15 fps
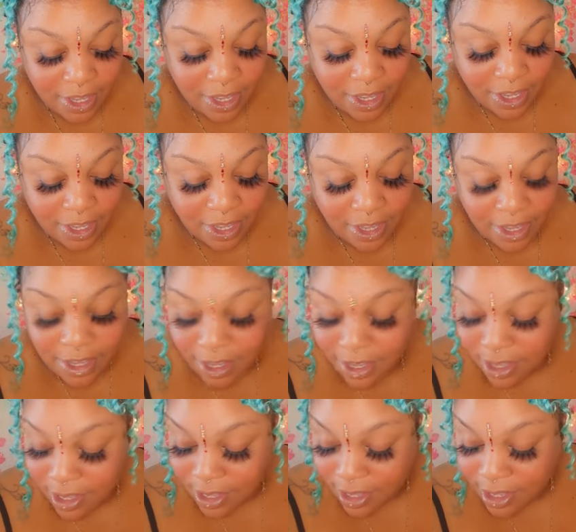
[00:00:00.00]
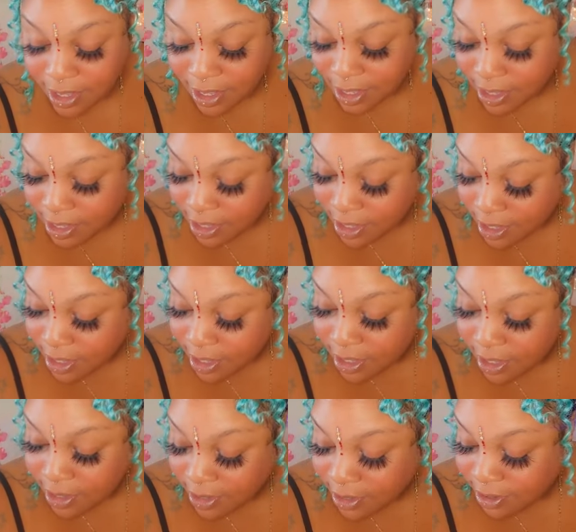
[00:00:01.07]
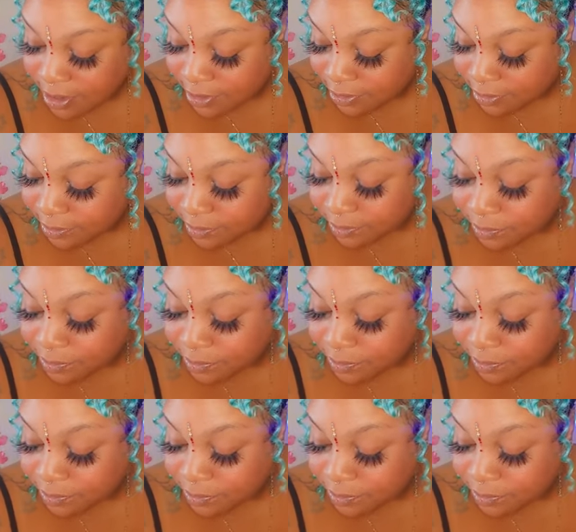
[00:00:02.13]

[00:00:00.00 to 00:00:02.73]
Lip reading: [no speech]